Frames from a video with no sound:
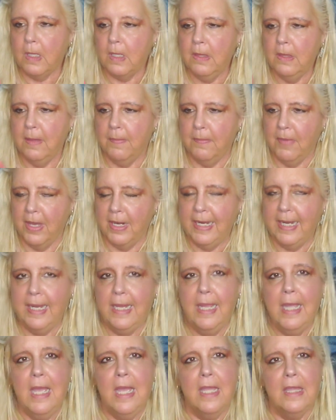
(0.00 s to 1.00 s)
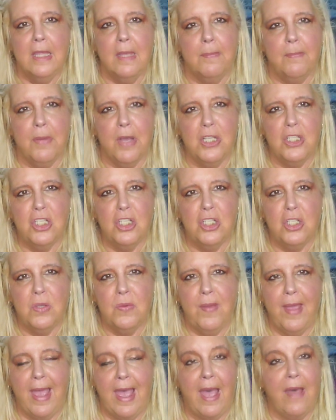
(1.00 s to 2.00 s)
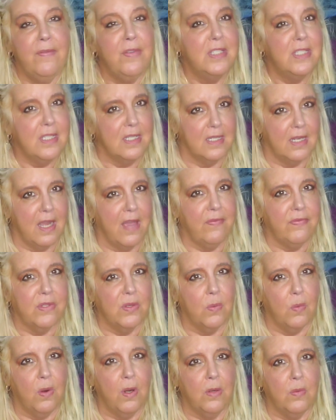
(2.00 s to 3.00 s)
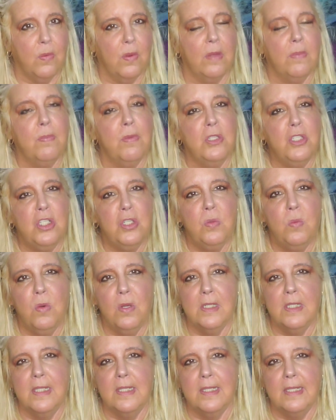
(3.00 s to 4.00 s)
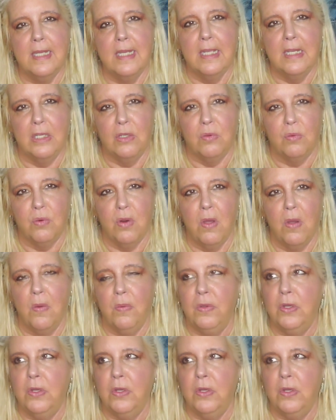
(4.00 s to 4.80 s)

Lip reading: The money, the budget you have, it's enough to work with, but you want to see it grow.